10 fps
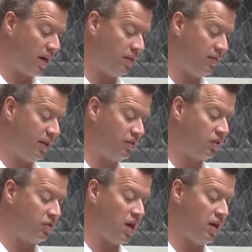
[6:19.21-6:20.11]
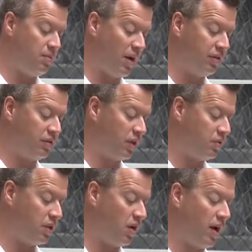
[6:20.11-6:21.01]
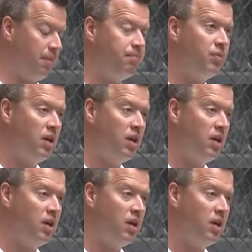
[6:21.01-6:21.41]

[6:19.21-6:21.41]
activities assigned by the Secretary.